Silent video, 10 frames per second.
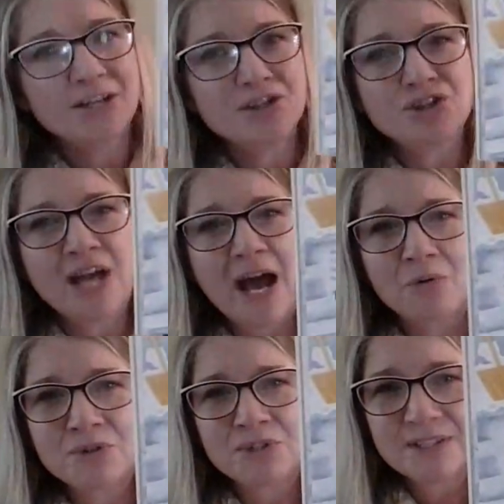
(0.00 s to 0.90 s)

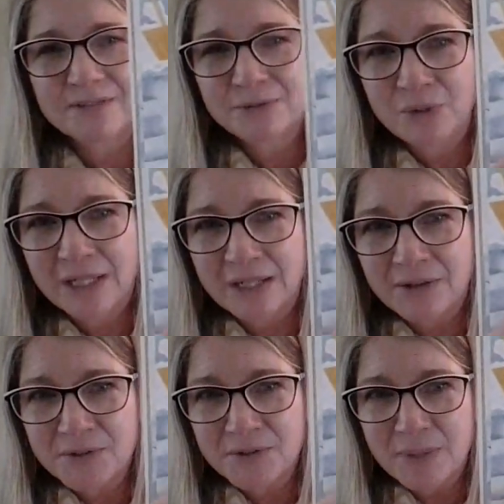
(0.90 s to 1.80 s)
shout. Look at
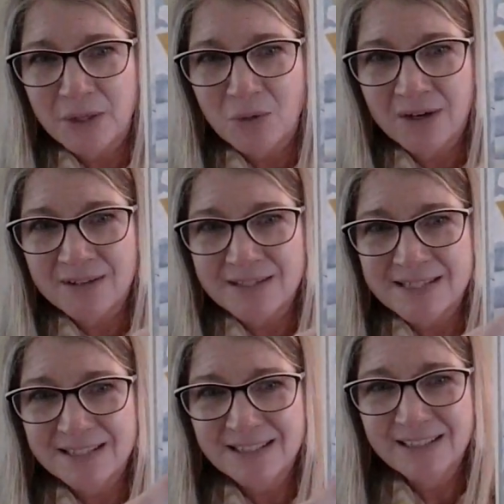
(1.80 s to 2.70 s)
those big words.
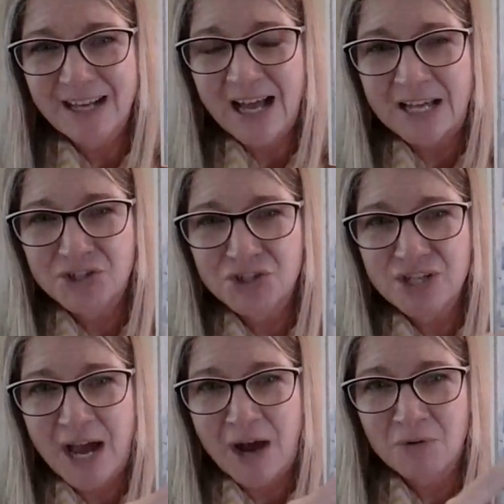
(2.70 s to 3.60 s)
I
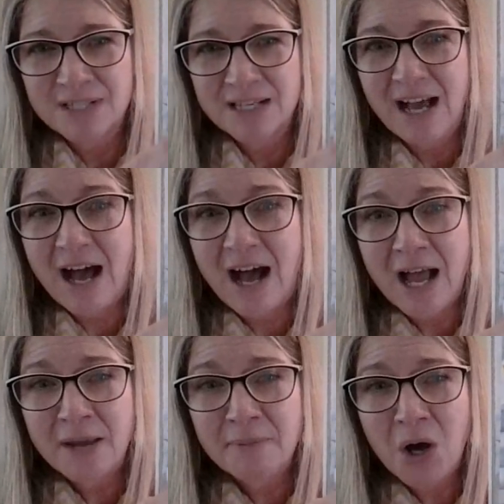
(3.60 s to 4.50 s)
shout,
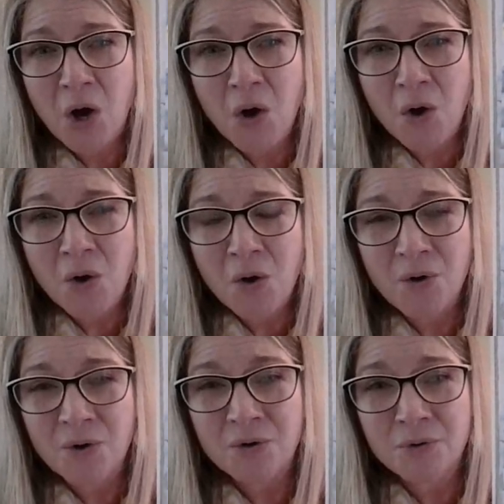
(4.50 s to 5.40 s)
"I'm
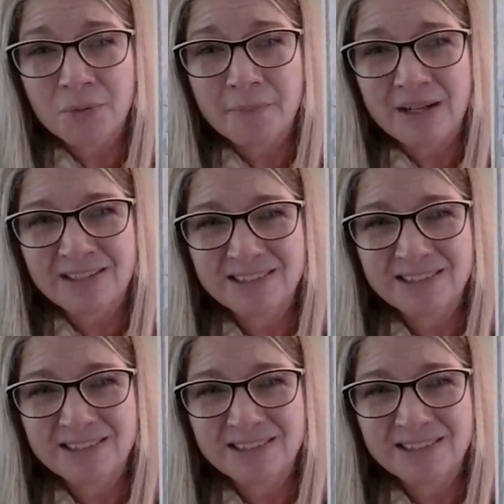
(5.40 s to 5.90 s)
home."